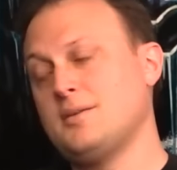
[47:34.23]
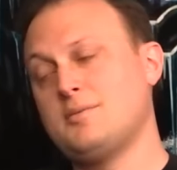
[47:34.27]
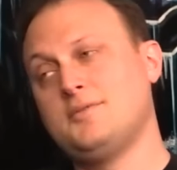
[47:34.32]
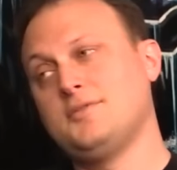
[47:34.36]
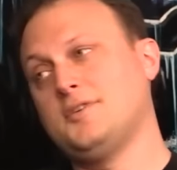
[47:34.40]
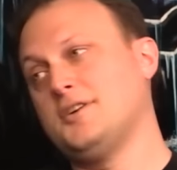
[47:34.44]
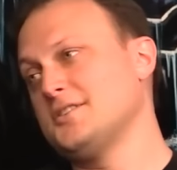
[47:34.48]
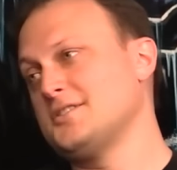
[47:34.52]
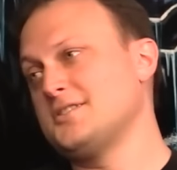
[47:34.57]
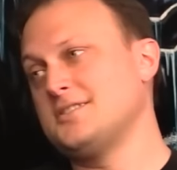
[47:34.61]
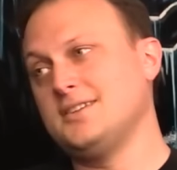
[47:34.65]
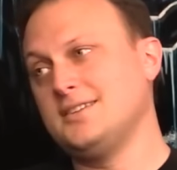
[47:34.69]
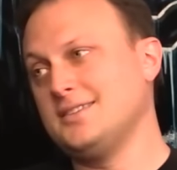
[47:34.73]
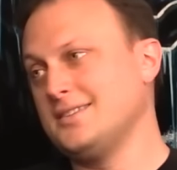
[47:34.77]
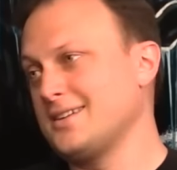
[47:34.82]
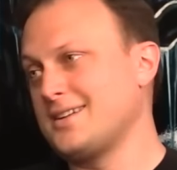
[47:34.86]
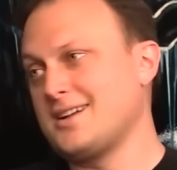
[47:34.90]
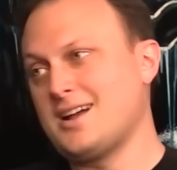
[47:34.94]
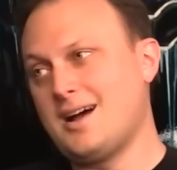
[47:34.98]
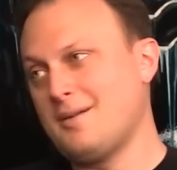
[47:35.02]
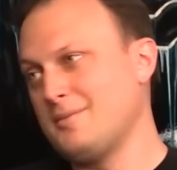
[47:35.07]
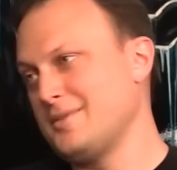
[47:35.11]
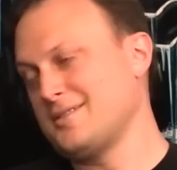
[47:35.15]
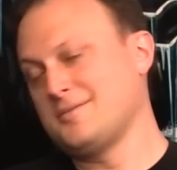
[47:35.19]
Right? We've all seen
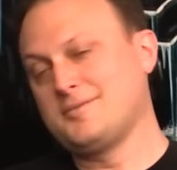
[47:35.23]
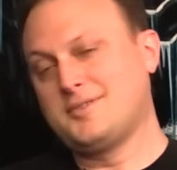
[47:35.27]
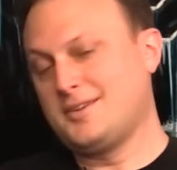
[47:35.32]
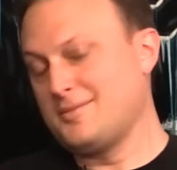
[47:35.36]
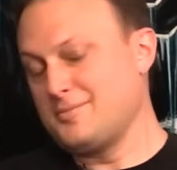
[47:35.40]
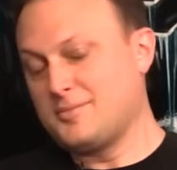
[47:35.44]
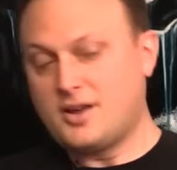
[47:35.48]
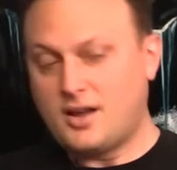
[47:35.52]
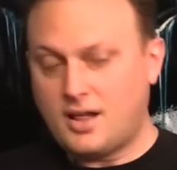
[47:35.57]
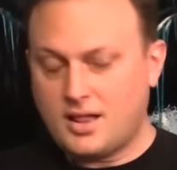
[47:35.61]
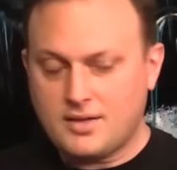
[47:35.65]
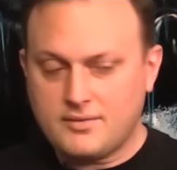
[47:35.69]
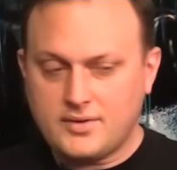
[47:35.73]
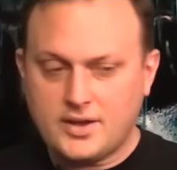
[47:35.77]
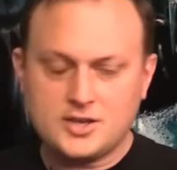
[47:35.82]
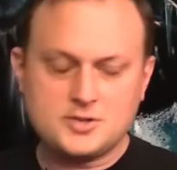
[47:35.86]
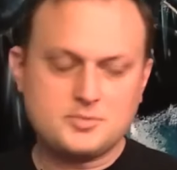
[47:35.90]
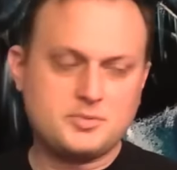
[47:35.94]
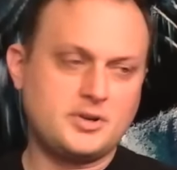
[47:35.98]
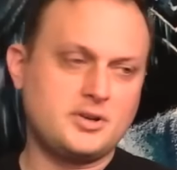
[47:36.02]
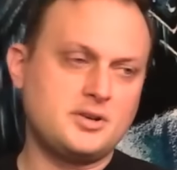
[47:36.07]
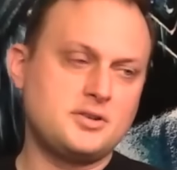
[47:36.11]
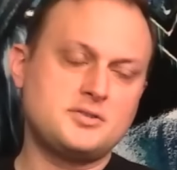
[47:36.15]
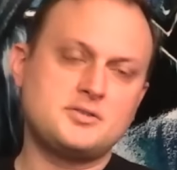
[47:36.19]
the comic. We all have
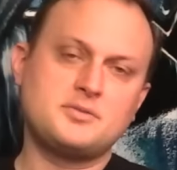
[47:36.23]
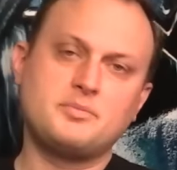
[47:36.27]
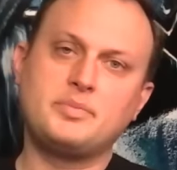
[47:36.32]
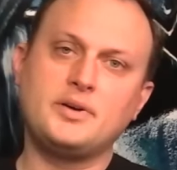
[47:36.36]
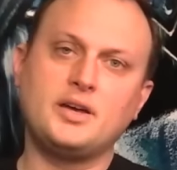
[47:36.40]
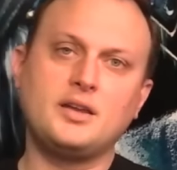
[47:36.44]
Ashbringers.